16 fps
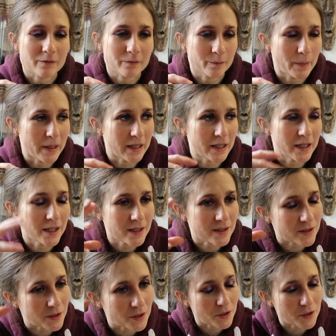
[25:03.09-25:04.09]
many
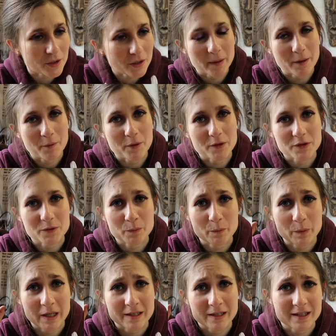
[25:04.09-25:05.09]
years I was
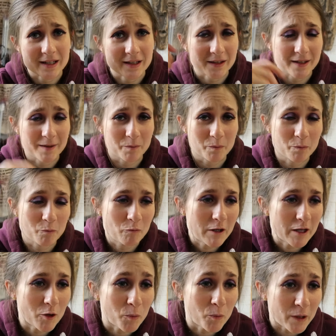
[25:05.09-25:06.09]
basically a
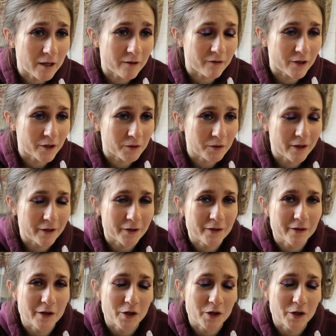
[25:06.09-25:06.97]
little bit of